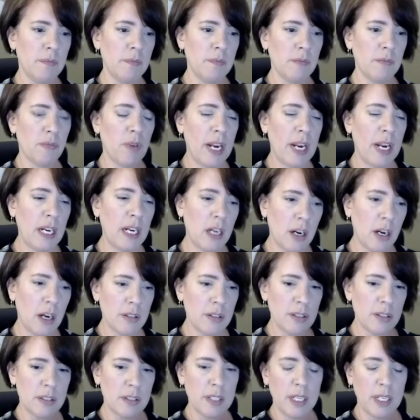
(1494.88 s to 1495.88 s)
radar
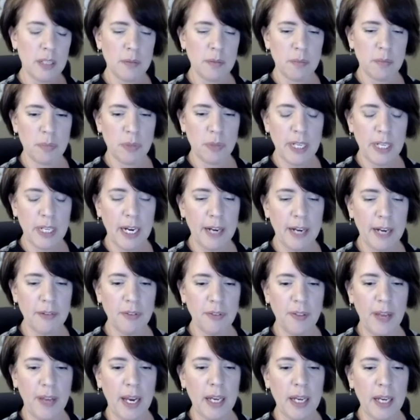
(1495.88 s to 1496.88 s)
is set pretty high
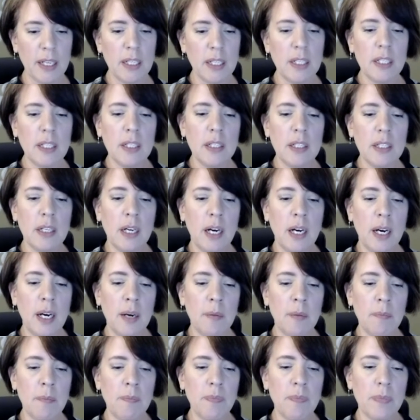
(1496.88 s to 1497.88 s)
for that.
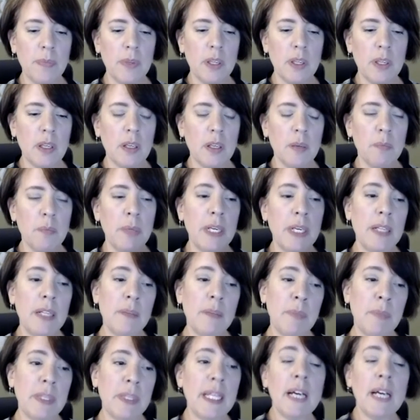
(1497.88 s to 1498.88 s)

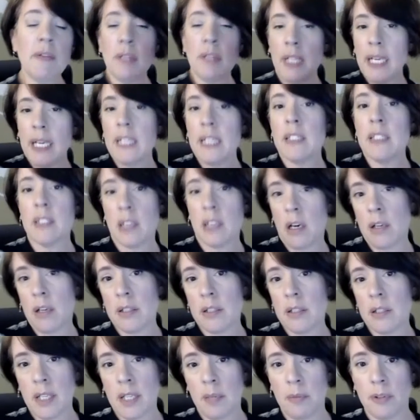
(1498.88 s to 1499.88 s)
But that relates to
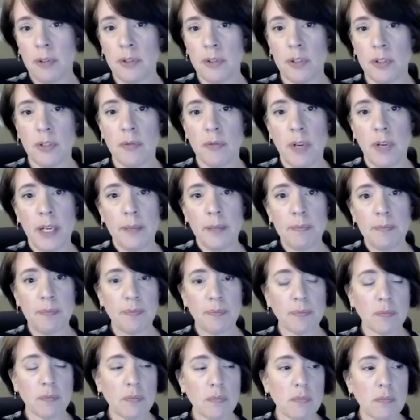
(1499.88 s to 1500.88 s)
Alzheimer's, right?
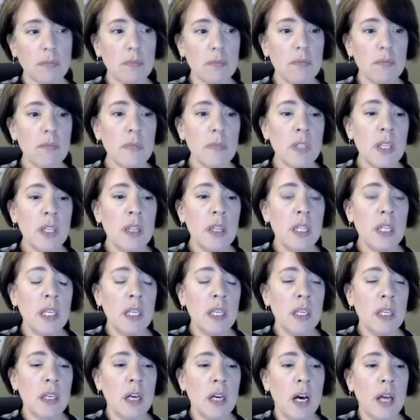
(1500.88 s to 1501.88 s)

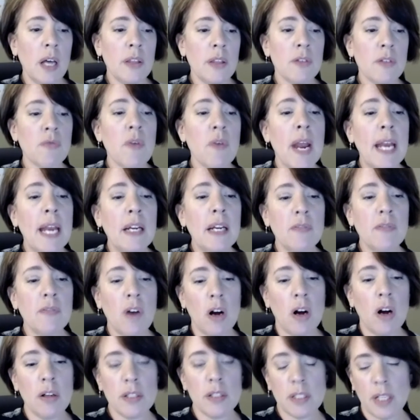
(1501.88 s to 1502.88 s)
The rate of
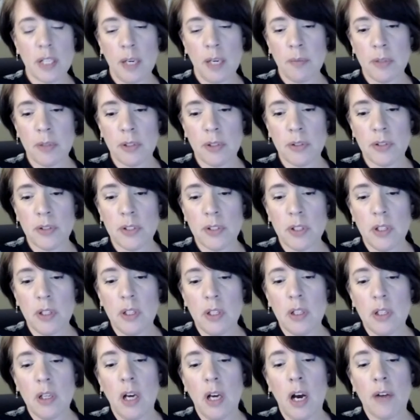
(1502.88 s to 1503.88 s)
Alzheimer's
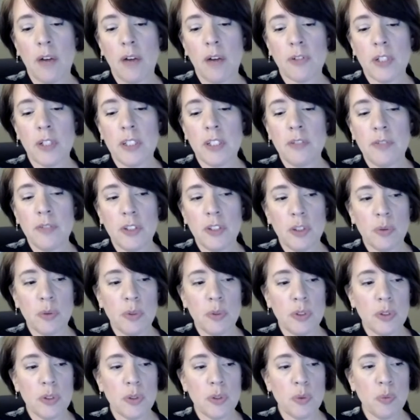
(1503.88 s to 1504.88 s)
for
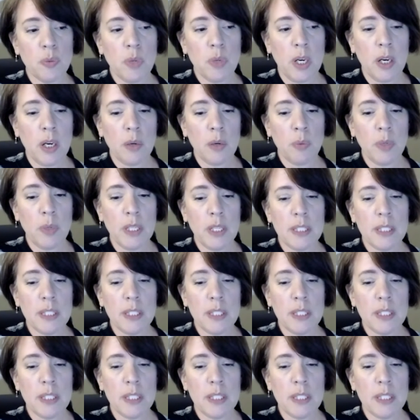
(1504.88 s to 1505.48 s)
individuals with